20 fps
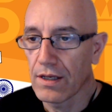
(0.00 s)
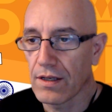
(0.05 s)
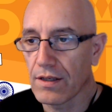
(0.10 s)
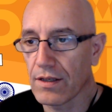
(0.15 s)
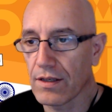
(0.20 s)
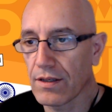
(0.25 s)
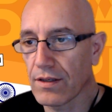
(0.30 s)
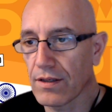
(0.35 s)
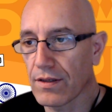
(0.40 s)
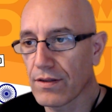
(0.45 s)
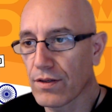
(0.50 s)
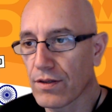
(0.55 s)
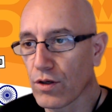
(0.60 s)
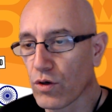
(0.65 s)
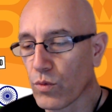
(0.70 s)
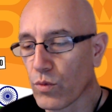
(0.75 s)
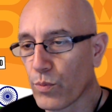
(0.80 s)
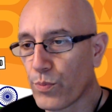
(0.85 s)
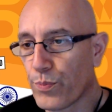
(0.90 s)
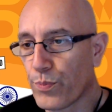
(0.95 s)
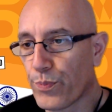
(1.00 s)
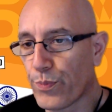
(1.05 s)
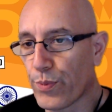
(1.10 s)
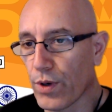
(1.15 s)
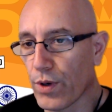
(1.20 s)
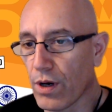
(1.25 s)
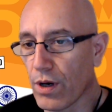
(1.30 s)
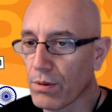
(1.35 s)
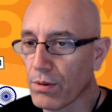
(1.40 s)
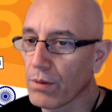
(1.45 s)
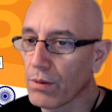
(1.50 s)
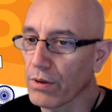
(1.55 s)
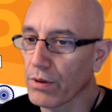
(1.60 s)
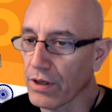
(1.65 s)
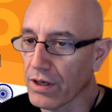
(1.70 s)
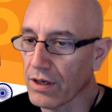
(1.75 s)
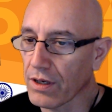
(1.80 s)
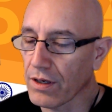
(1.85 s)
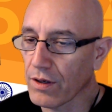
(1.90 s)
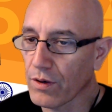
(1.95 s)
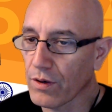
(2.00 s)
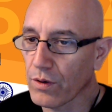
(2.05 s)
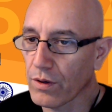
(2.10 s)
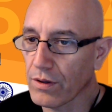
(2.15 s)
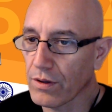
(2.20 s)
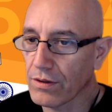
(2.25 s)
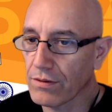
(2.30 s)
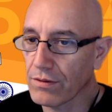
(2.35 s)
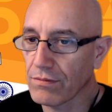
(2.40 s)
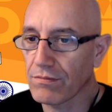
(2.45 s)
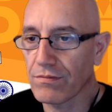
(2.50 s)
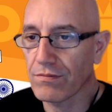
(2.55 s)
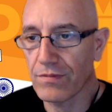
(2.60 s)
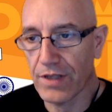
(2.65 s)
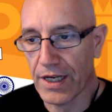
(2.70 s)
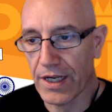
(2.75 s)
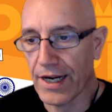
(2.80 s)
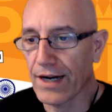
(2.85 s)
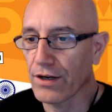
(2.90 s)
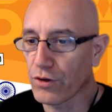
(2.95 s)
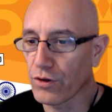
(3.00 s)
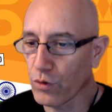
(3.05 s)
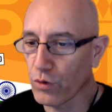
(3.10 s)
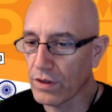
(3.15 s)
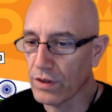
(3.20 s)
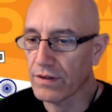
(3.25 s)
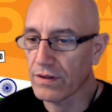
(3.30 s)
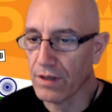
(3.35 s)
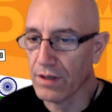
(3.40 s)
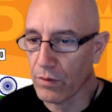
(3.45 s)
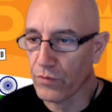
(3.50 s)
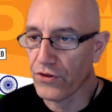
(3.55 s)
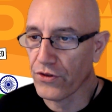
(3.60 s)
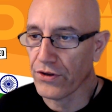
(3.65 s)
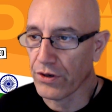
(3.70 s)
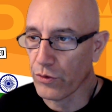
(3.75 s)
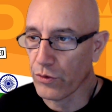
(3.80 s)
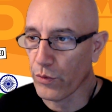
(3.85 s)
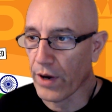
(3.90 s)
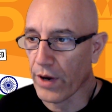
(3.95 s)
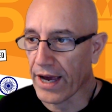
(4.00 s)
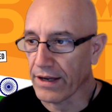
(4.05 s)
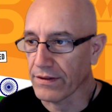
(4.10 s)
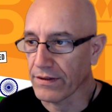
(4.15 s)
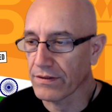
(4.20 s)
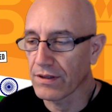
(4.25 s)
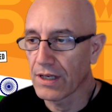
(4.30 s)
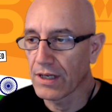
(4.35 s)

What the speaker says: so probably they are doing something right.